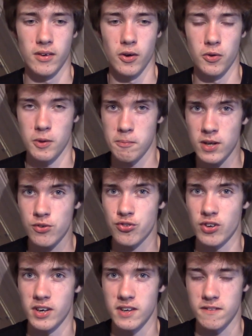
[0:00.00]
On the plus
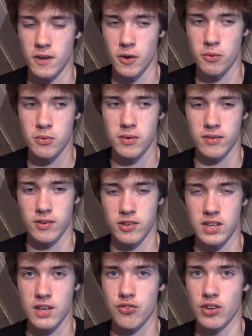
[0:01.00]
side, though,
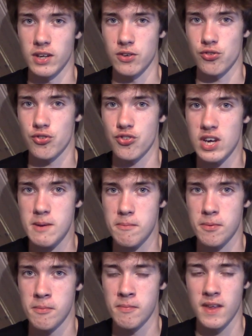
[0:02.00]
DSL is cheap
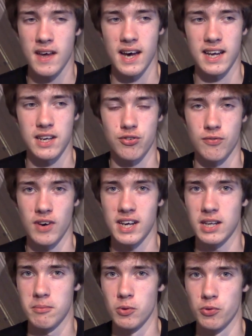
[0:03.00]
and it's
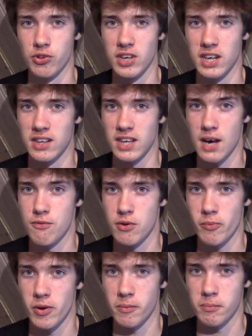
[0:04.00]
available to nearly
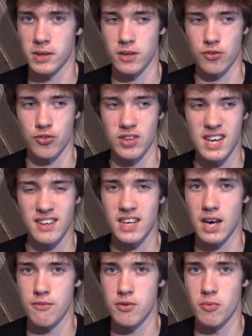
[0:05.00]
everyone because
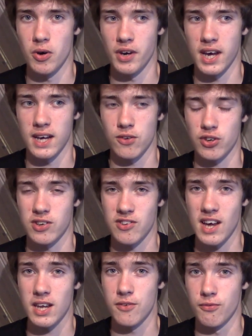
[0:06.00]
nearly everyone has a
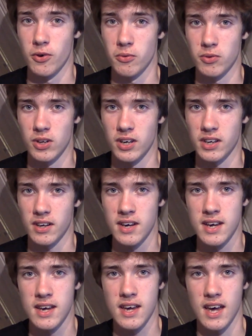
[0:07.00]
telephone line
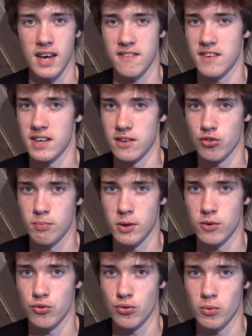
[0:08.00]
at their
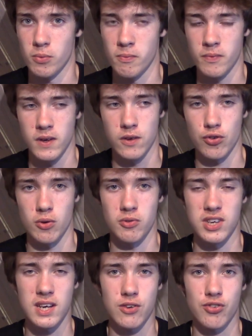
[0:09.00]
disposal. So
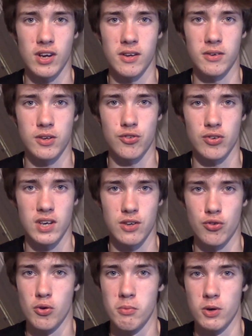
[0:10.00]
DSL is
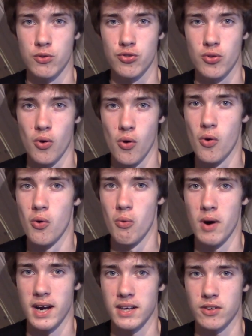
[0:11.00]
almost
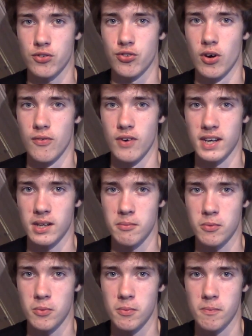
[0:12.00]
always
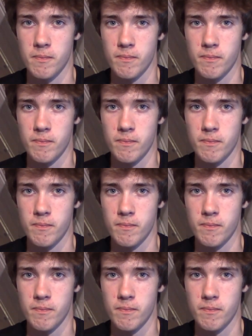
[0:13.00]
available,